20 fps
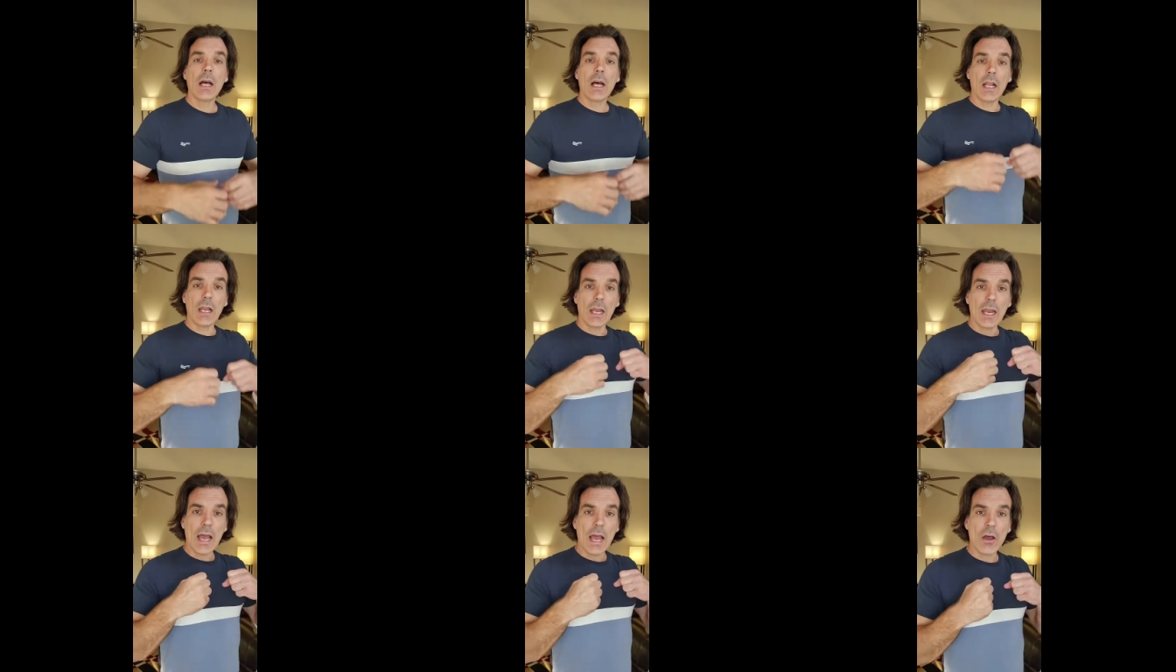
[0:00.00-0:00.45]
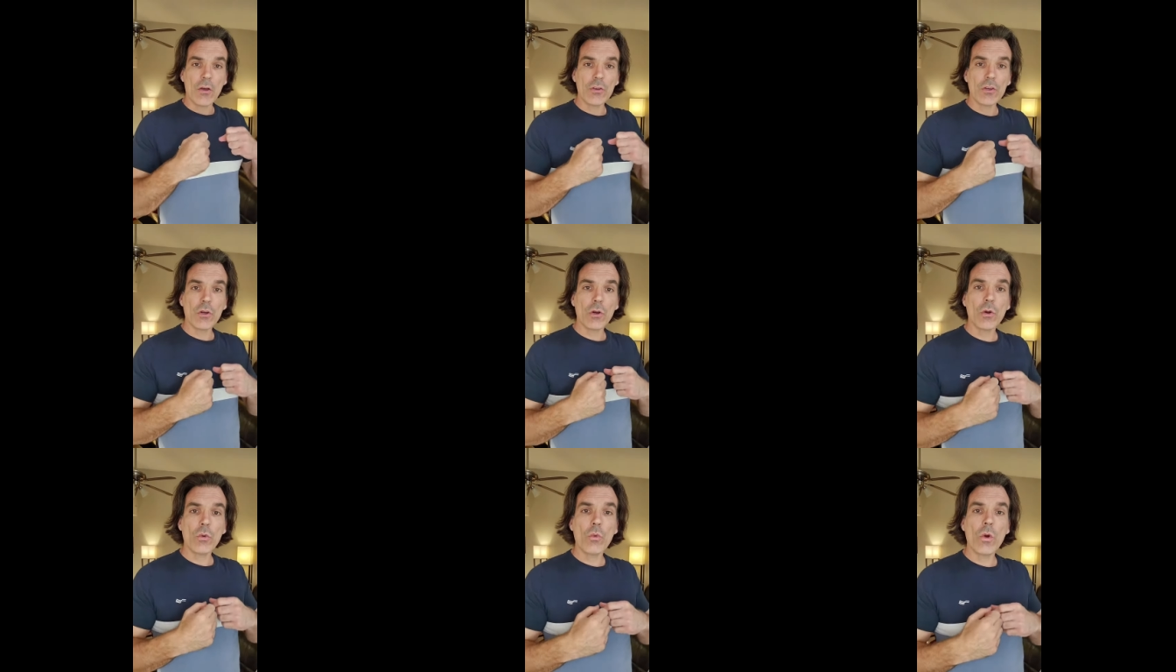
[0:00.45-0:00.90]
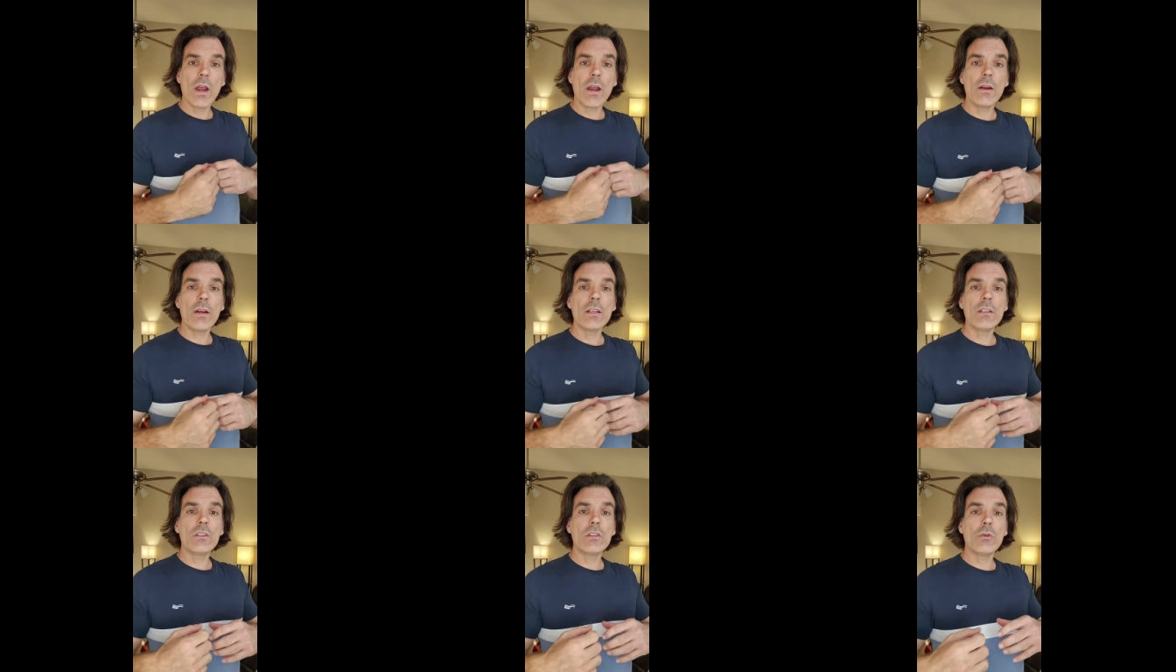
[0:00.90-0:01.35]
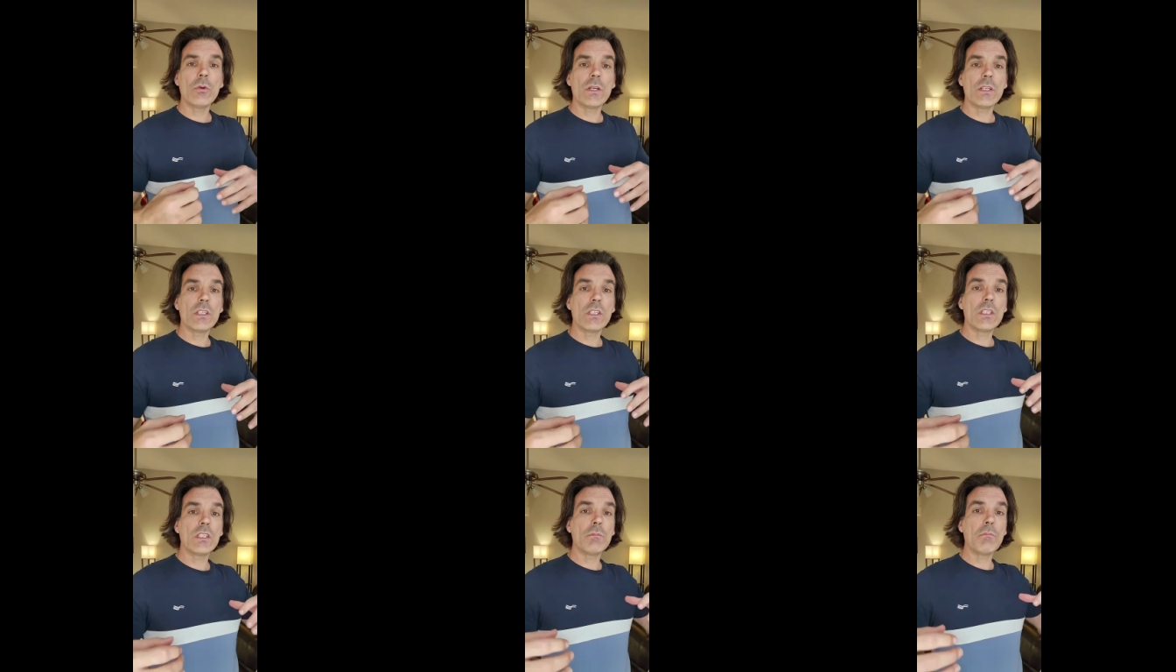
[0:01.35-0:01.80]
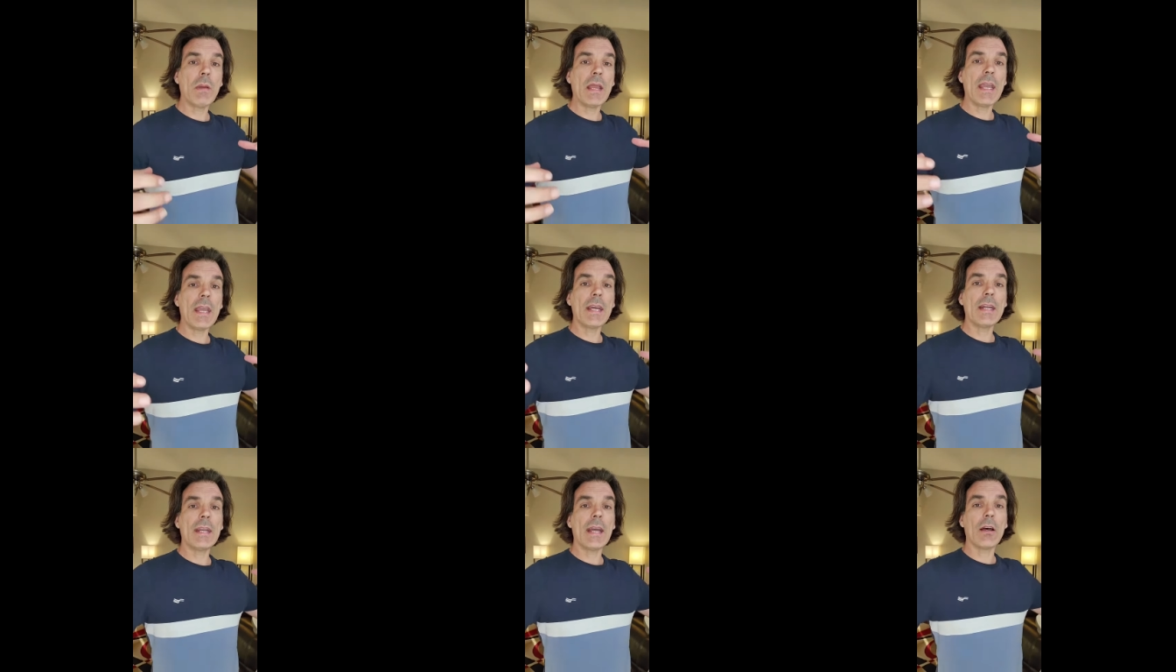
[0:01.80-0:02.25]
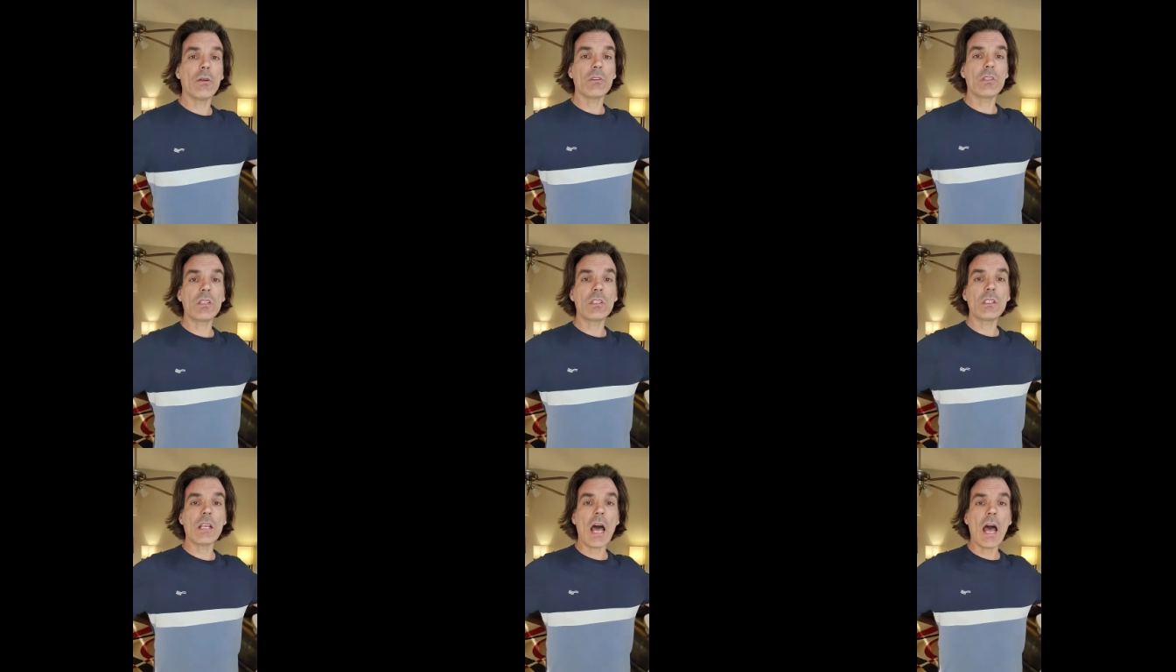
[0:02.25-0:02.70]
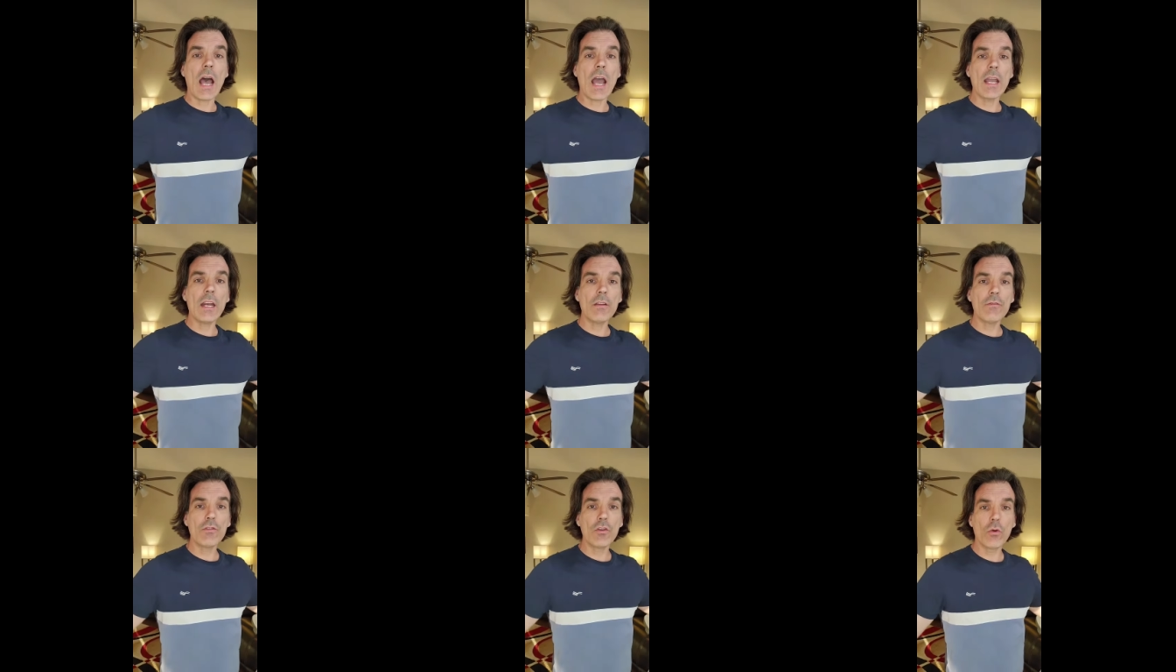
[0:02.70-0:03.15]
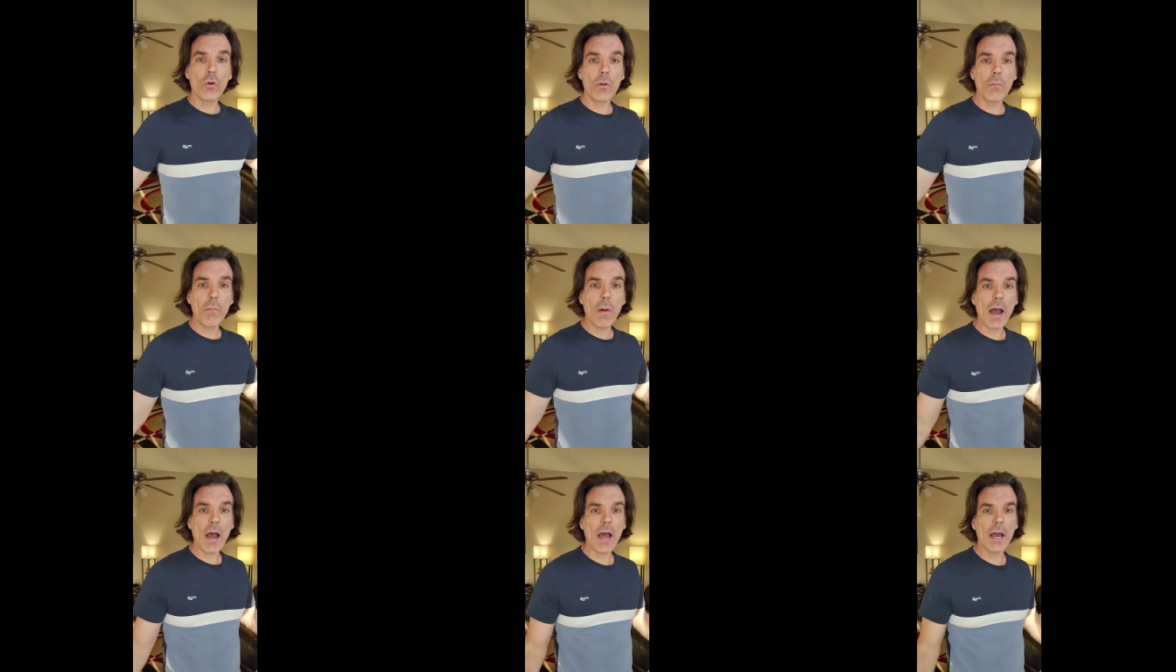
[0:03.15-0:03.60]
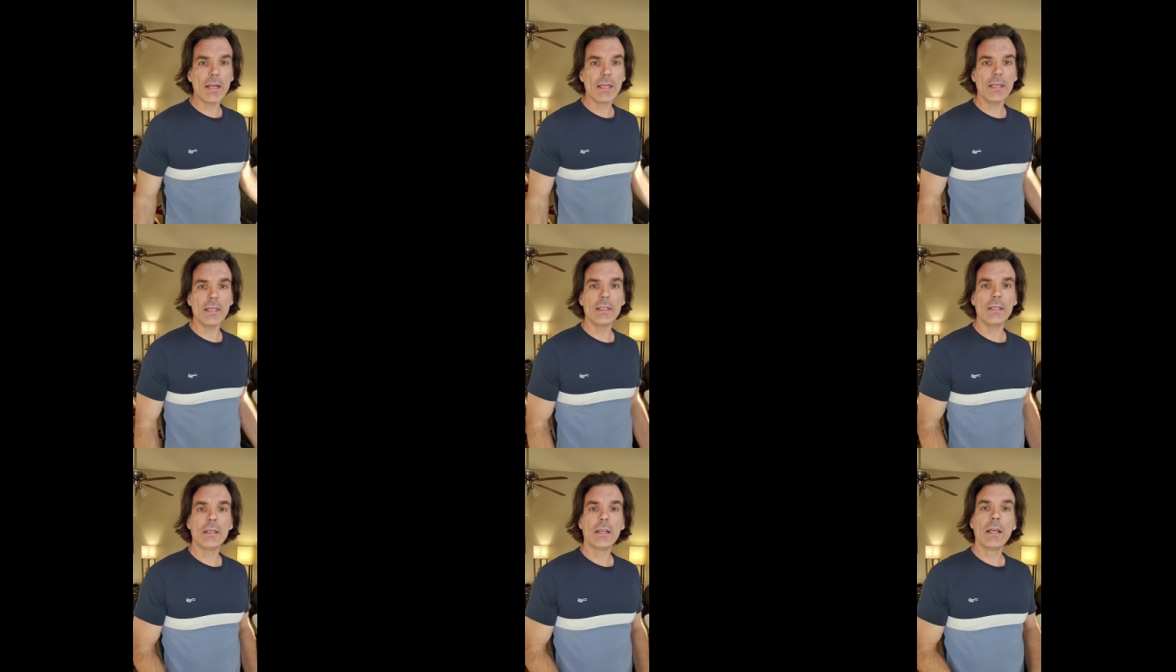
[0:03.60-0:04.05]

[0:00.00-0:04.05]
Allow your awareness to expand outside of your body.